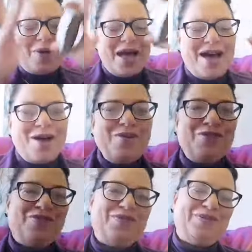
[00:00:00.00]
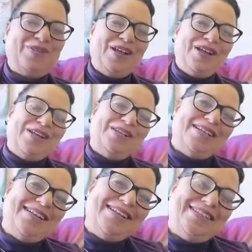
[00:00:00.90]
powerful
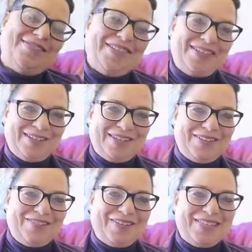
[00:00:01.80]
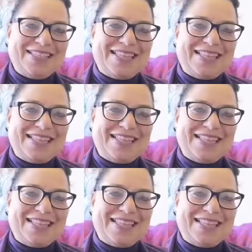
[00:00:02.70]
child of the universe,